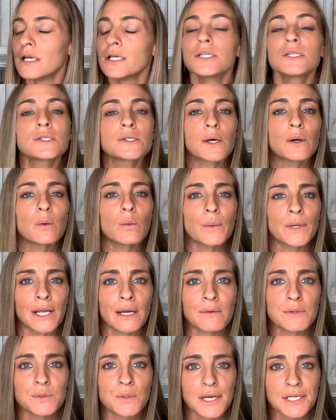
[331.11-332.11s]
So when I
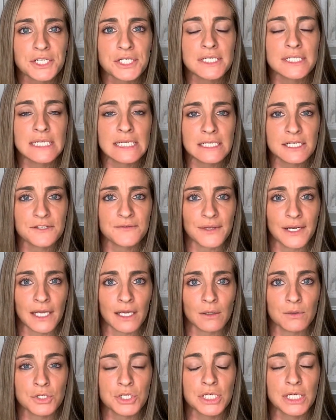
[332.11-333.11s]
was watching Dina's
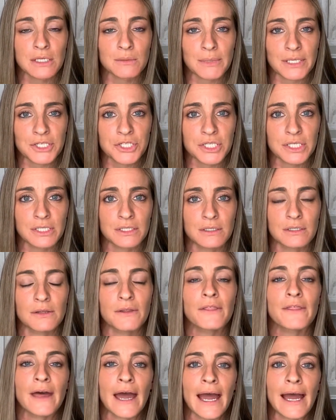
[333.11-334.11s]
video, she had mentioned
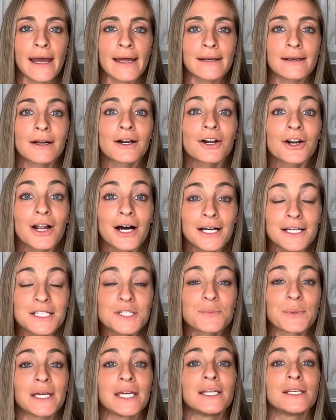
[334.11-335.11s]
that her
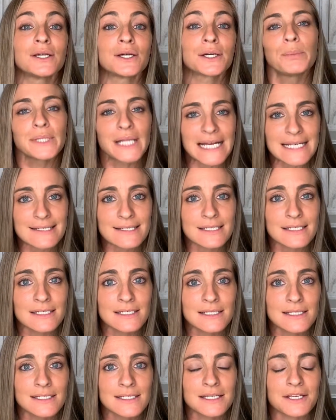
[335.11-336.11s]
husband
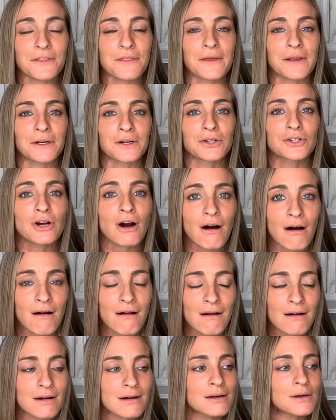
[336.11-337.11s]
blesses their
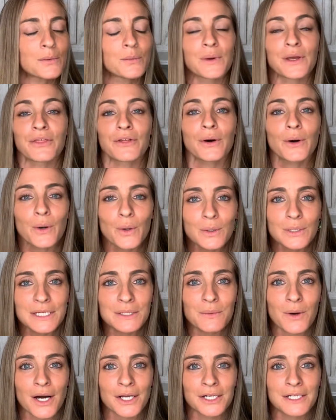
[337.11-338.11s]
car with holy
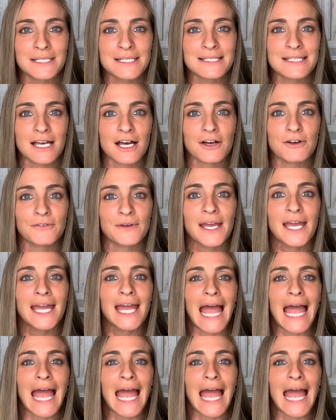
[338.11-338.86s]
water and stuff.